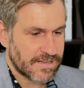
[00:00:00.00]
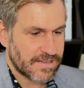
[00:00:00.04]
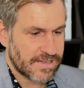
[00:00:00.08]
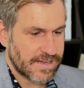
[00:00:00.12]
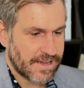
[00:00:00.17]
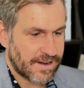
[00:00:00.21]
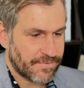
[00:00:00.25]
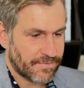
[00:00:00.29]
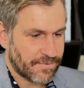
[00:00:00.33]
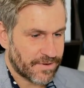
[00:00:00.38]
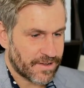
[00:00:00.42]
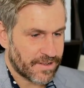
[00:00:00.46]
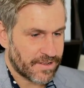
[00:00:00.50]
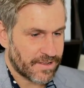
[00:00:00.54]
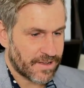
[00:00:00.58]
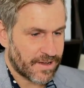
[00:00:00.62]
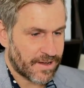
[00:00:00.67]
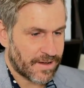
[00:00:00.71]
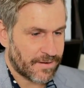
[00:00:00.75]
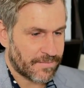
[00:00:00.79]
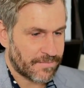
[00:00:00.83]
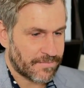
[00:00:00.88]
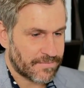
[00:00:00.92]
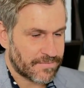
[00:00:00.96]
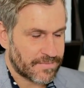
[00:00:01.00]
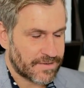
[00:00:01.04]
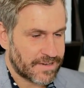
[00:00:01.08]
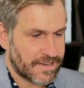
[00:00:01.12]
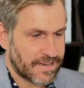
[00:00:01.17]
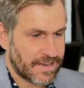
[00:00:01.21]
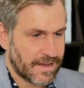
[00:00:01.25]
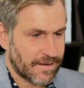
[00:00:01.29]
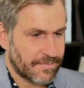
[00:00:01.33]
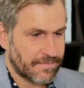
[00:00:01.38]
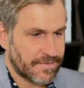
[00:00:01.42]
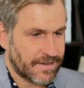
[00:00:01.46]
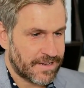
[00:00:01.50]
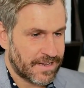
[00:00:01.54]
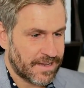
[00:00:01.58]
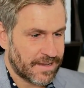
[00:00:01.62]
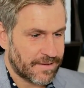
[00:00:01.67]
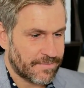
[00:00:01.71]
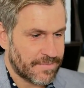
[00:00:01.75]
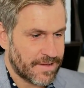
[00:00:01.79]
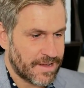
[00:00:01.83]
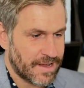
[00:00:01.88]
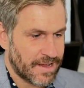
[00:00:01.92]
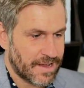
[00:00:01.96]
And we'll,
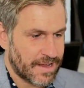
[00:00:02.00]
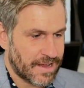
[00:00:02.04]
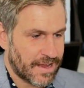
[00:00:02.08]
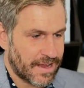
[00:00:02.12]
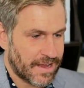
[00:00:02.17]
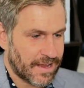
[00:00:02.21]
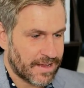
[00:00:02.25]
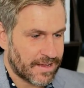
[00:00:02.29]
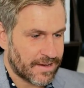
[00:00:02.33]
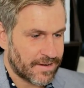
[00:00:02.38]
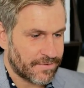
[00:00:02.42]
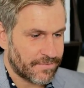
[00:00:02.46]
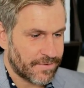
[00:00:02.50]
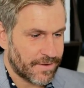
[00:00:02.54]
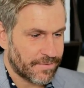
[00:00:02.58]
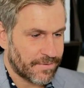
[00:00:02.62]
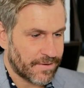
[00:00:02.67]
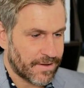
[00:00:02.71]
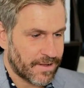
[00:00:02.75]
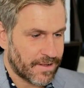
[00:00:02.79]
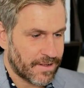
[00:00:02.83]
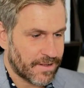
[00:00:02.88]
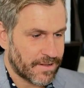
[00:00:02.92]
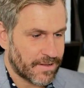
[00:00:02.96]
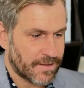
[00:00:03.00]
DM me and we'll